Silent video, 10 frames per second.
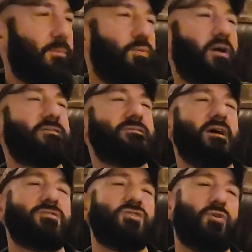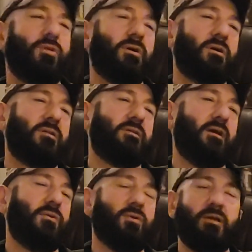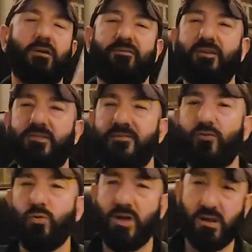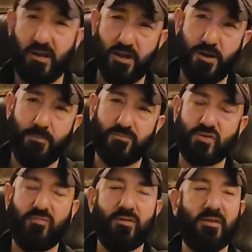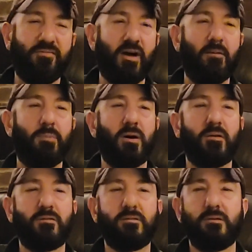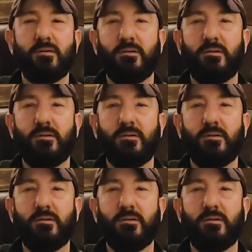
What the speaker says: price is actually on the container right here, $54.99. So $55.